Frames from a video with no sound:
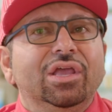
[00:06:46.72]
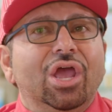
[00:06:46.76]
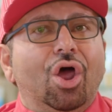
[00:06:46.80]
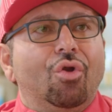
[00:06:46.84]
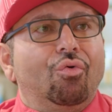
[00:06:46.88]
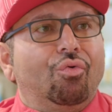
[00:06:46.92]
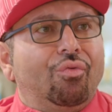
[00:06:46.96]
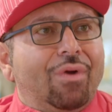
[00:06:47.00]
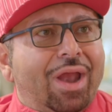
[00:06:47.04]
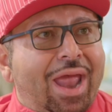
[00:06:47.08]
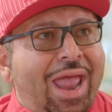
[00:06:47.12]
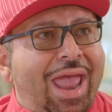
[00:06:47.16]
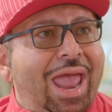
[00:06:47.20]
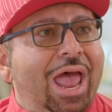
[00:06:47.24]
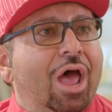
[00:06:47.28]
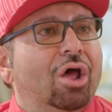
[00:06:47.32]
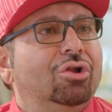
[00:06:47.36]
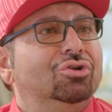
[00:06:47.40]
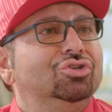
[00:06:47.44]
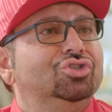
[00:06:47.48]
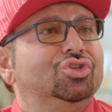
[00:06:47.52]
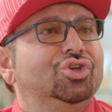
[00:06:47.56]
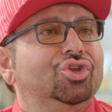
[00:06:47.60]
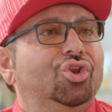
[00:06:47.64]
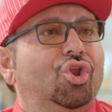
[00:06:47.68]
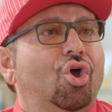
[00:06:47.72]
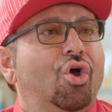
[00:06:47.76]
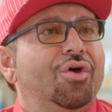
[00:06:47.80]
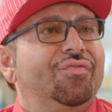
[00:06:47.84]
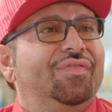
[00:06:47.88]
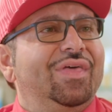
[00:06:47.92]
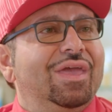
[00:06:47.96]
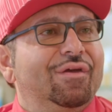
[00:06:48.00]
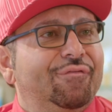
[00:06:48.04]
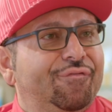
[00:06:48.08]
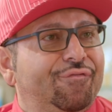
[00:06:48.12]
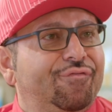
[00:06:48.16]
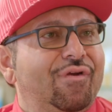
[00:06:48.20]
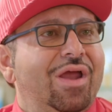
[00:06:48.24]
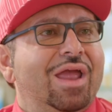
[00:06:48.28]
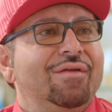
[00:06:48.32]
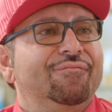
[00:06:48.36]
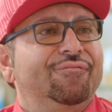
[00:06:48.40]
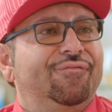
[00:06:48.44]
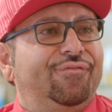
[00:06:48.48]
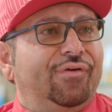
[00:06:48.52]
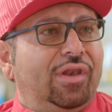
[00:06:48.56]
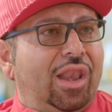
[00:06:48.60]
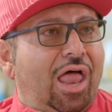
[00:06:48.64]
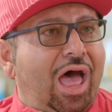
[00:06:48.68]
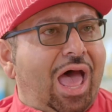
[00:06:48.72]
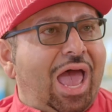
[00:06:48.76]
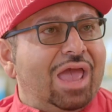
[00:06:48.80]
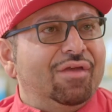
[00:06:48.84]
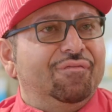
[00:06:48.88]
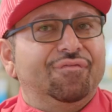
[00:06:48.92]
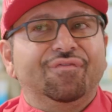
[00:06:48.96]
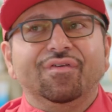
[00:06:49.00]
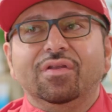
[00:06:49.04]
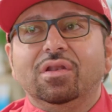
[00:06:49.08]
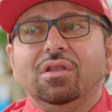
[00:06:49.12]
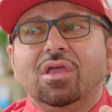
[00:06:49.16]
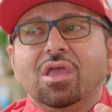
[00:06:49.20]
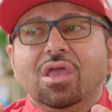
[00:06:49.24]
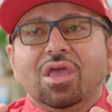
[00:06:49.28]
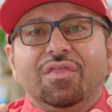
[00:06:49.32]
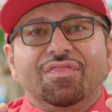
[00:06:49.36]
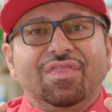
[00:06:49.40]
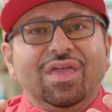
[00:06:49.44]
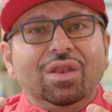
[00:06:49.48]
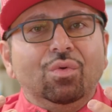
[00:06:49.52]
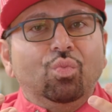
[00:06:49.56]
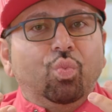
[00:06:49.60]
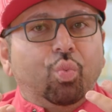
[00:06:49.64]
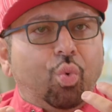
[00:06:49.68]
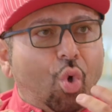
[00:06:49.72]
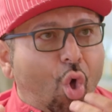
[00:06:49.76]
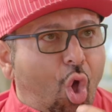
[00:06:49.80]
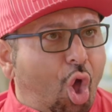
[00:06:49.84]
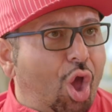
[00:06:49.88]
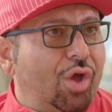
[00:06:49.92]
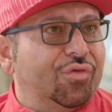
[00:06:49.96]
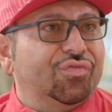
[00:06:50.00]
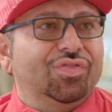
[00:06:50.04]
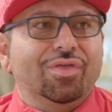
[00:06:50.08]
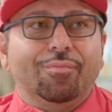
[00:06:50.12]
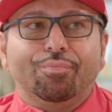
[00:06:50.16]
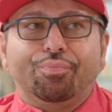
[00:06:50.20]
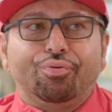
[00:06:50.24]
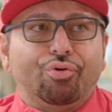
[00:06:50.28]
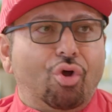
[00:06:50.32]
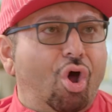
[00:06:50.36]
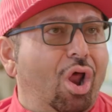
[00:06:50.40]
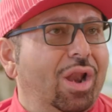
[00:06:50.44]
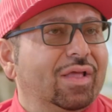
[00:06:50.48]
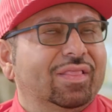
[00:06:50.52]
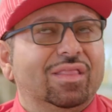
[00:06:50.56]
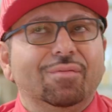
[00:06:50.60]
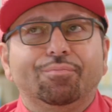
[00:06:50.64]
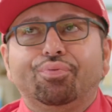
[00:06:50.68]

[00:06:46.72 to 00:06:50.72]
around, you know, their frame for life and then work the product.